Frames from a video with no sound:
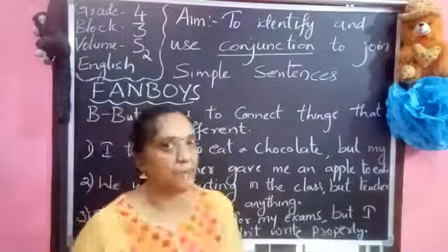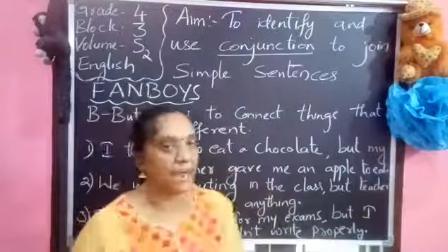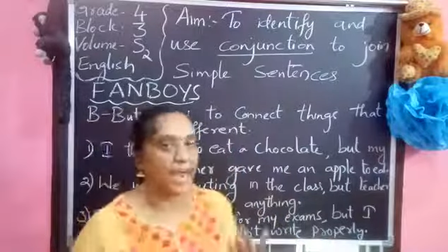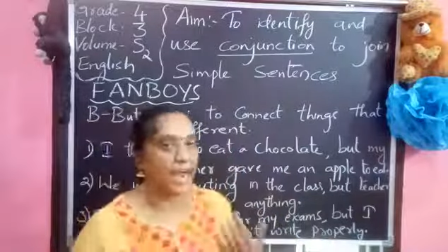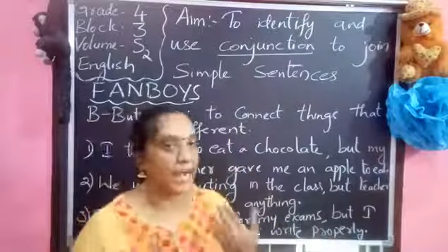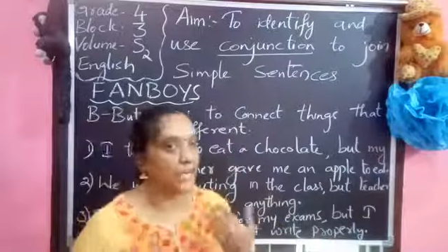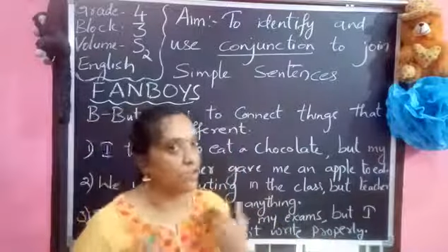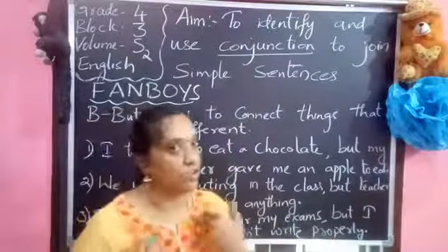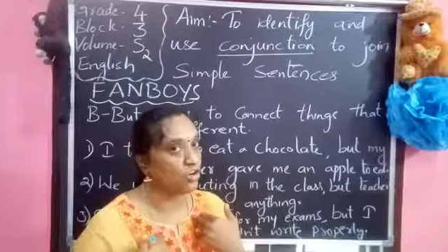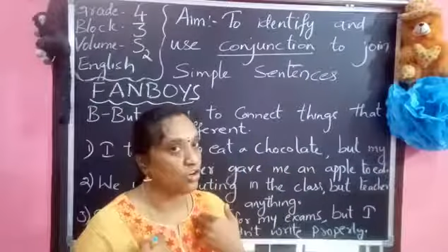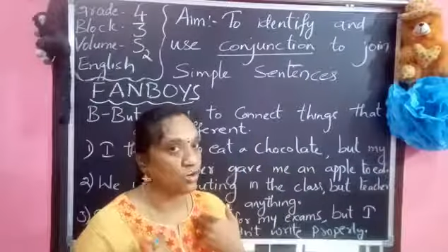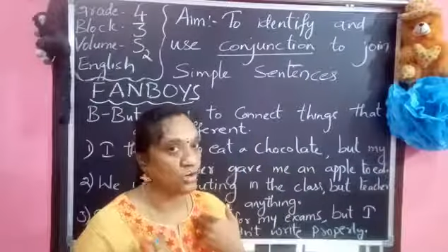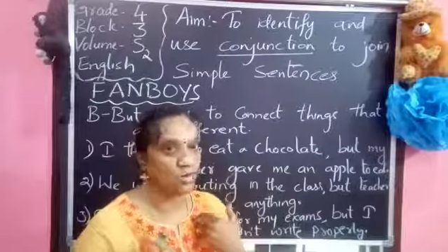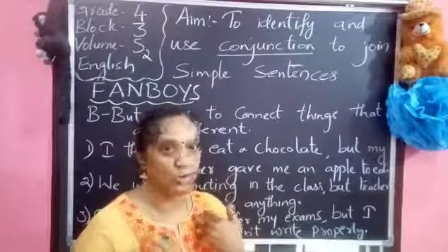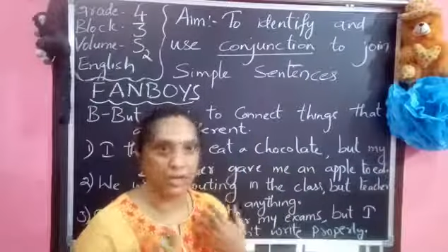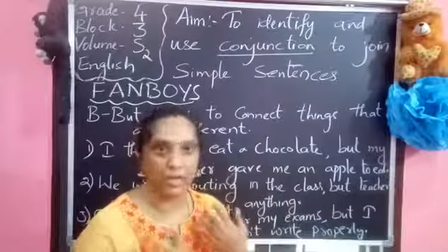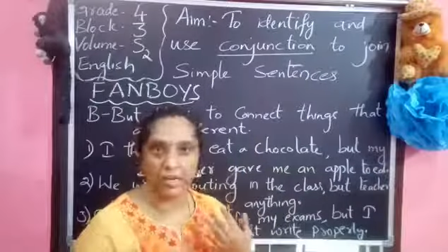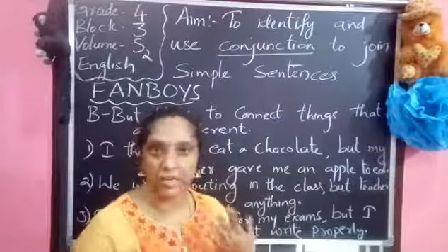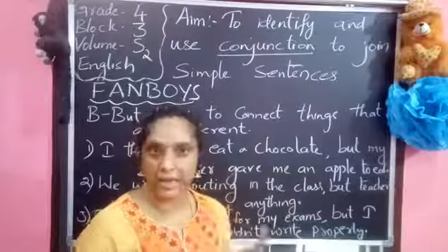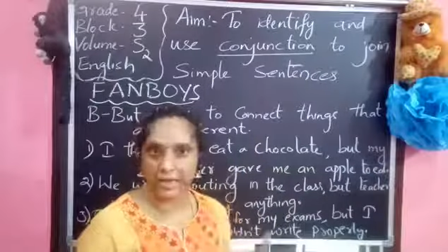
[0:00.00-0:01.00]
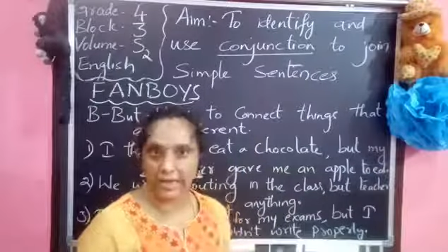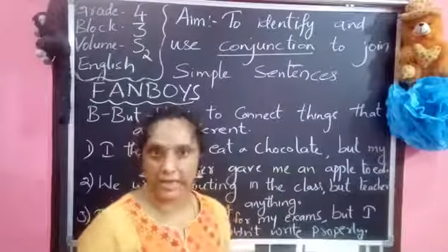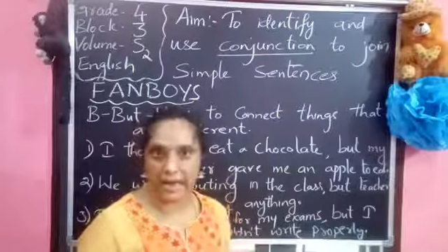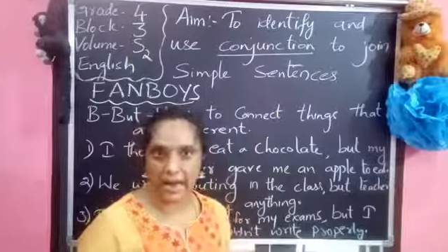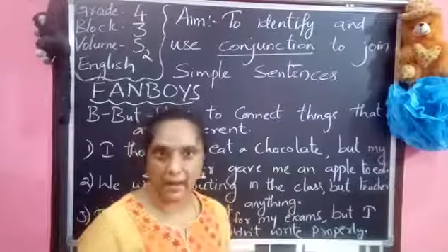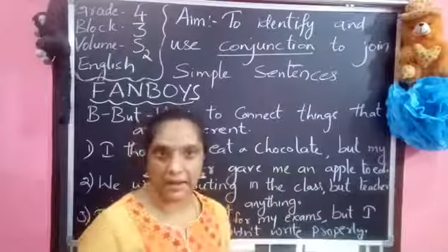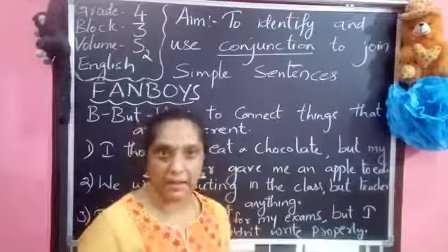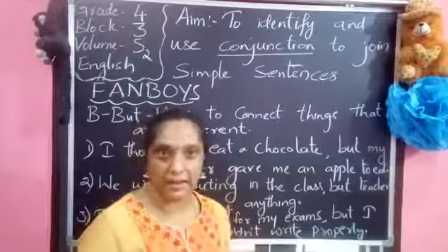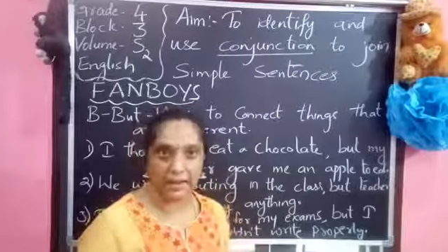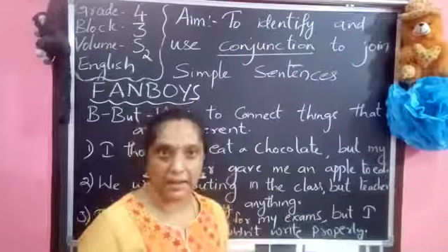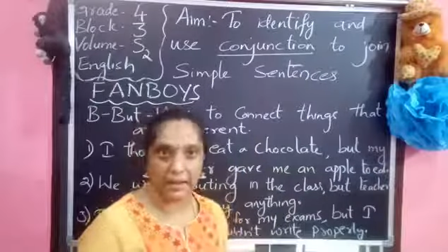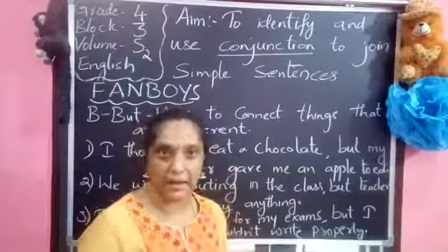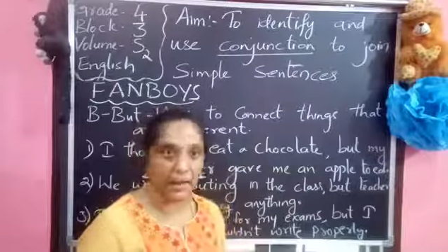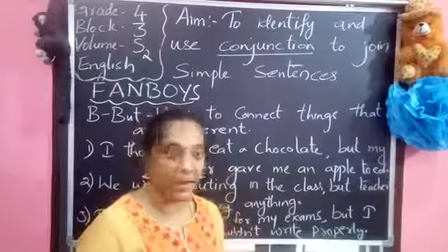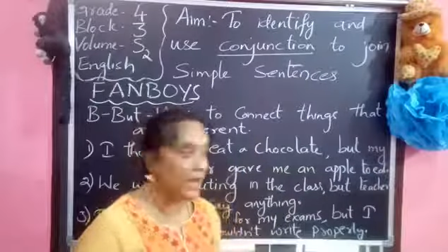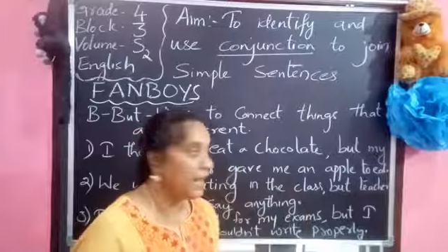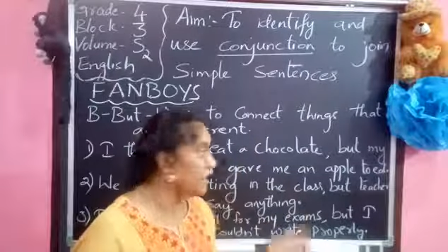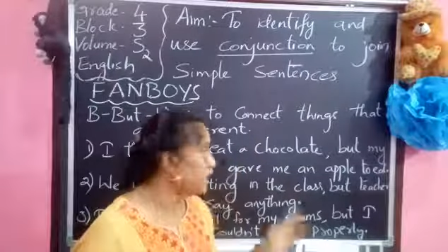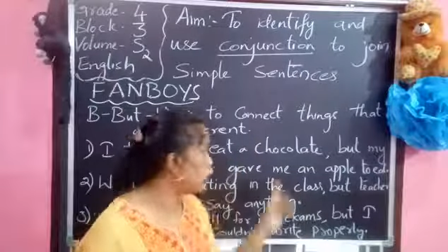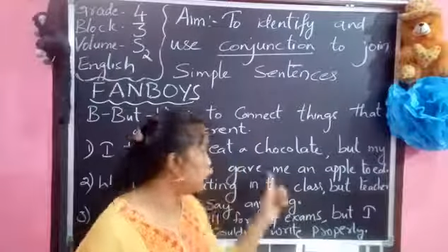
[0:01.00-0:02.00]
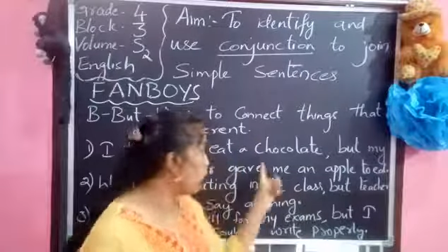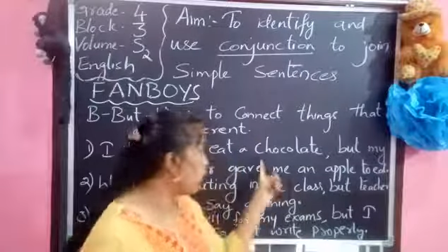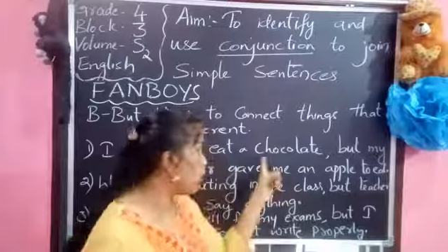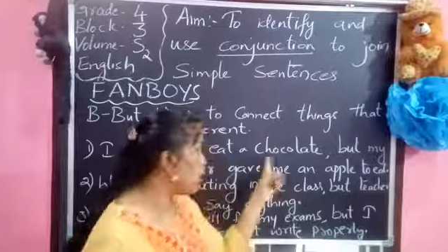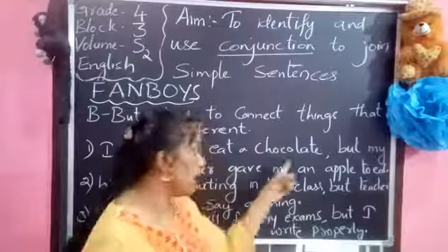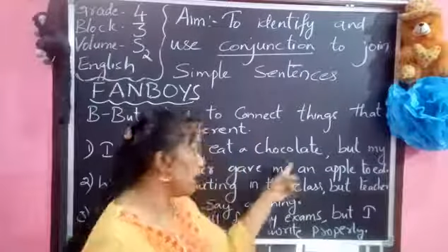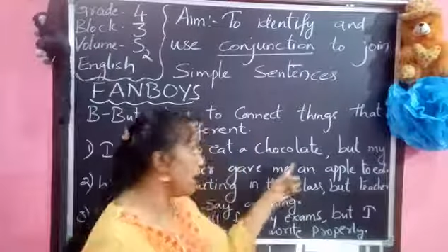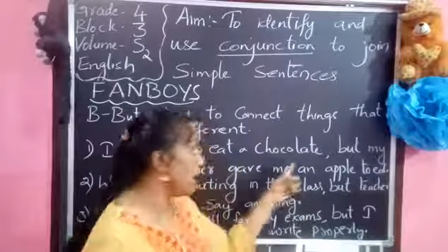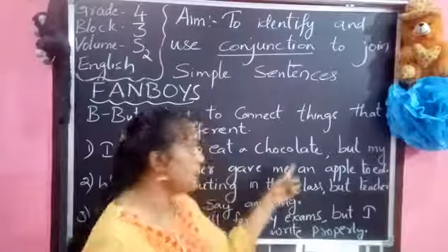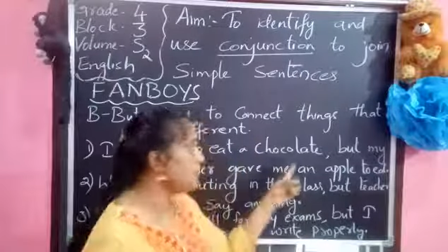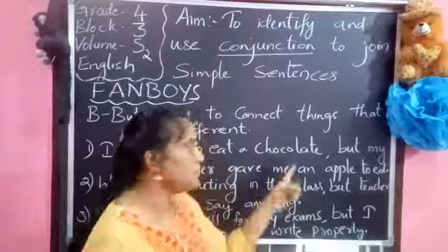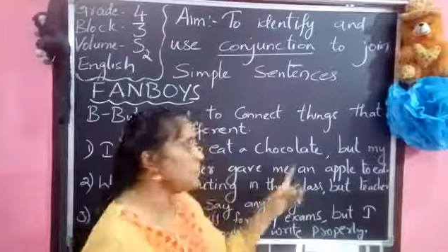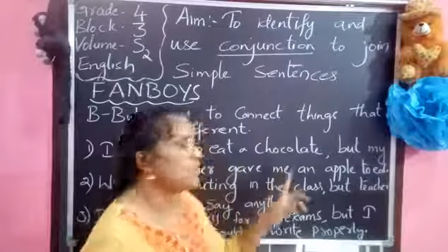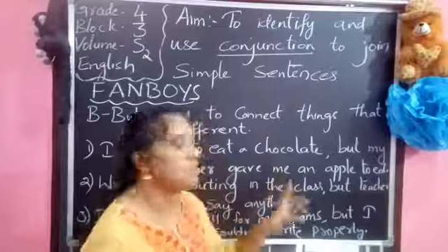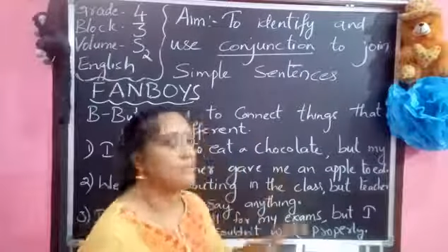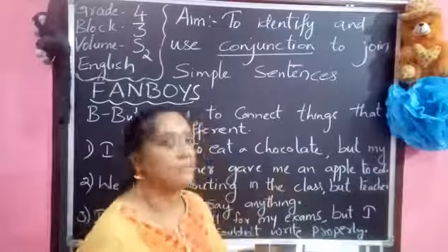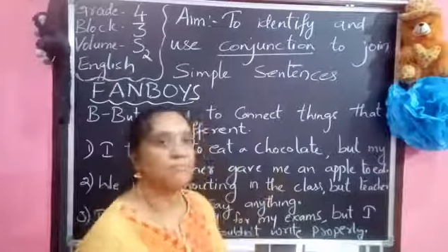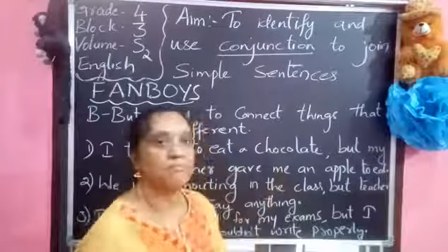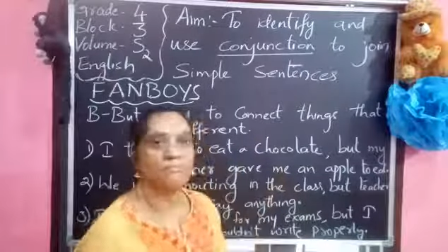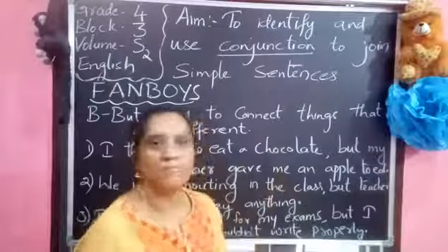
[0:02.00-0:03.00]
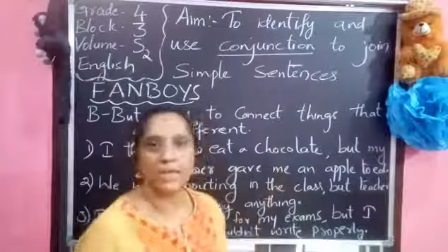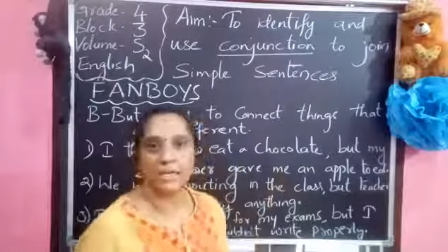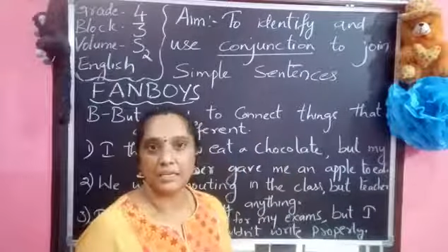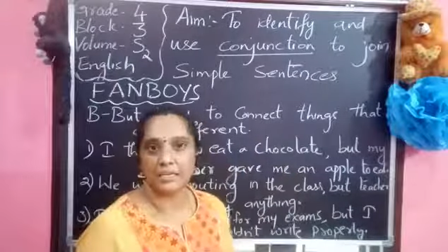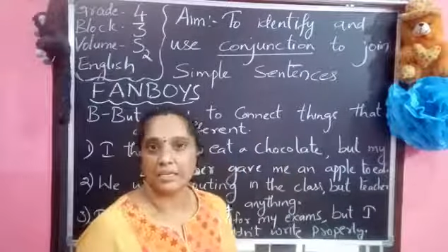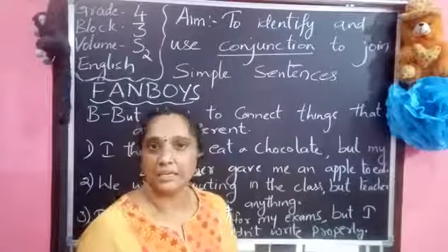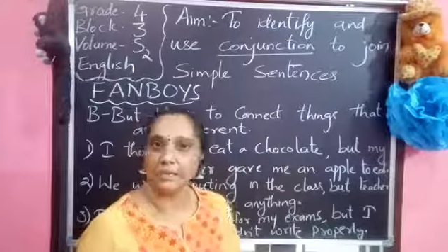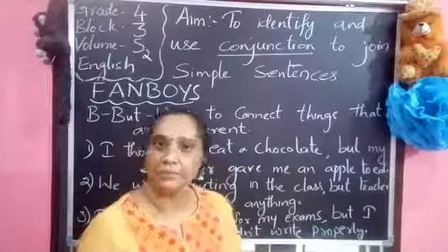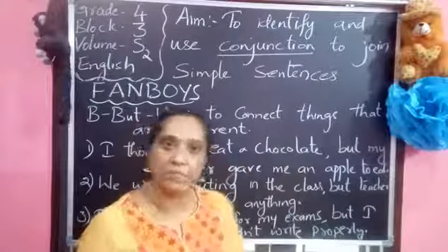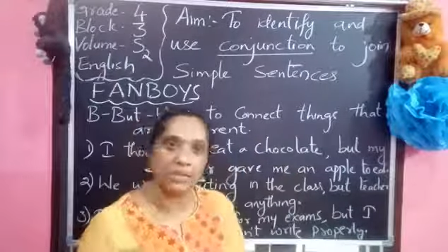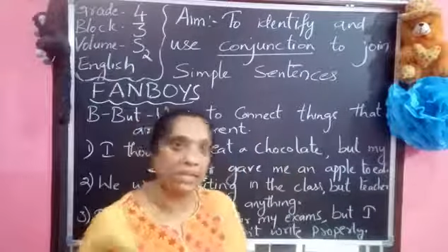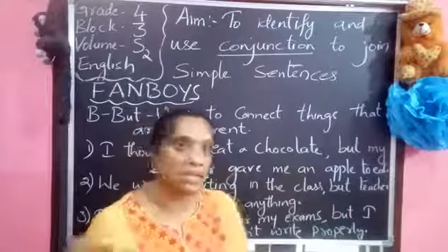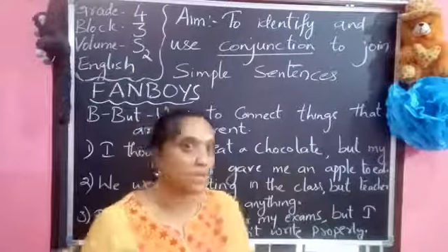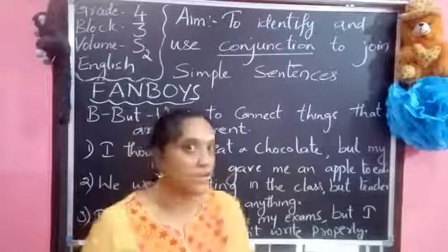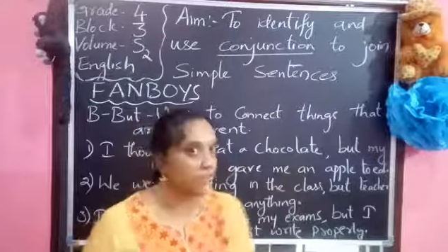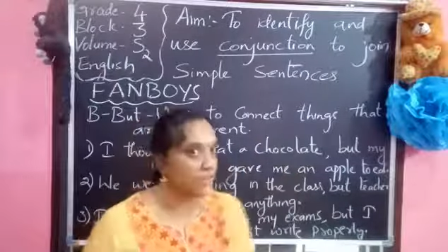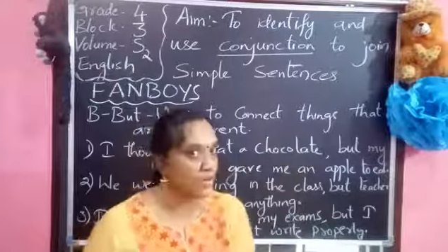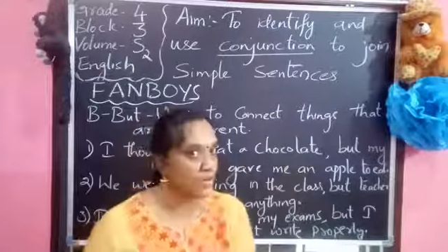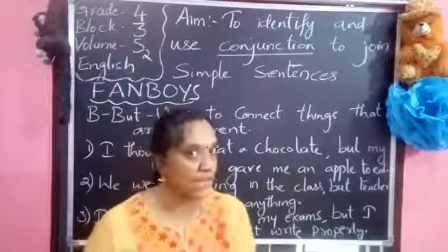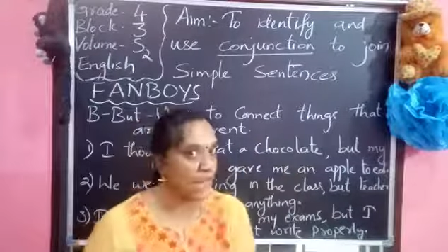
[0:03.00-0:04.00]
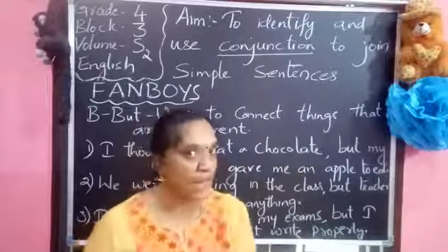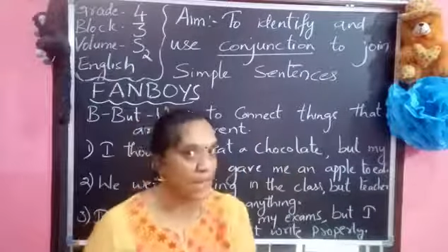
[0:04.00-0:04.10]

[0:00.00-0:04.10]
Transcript: I thought to eat a chocolate, but something different